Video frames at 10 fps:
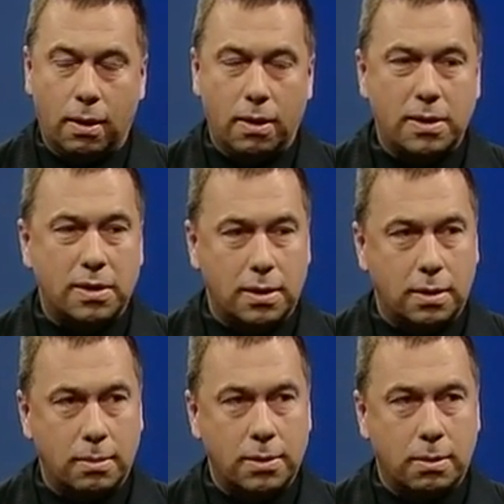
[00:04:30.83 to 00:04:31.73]
the
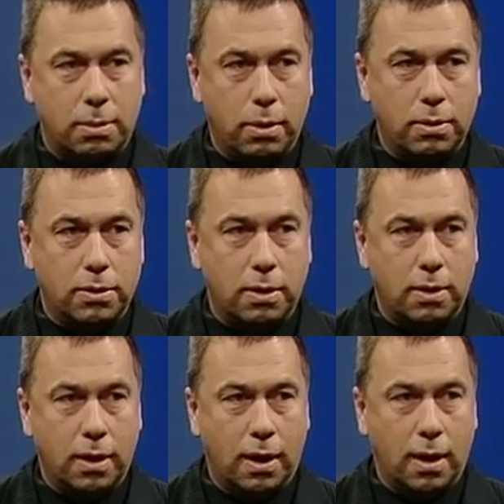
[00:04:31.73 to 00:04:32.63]
systems approach to
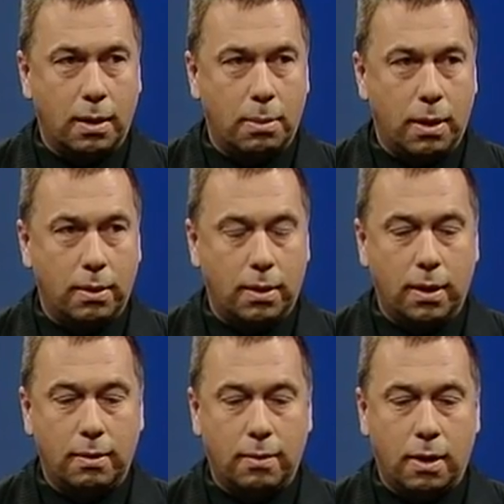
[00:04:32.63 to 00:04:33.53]
thinking about the
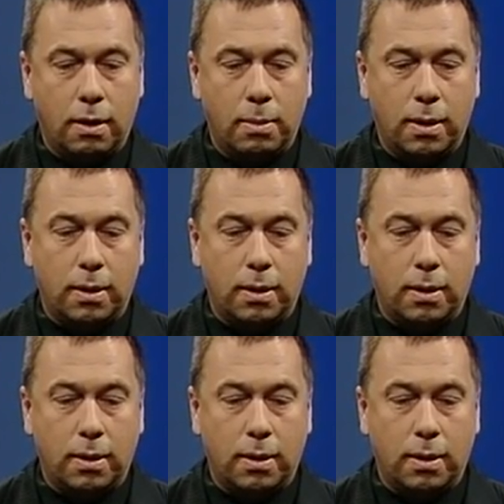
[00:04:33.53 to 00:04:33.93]
environment,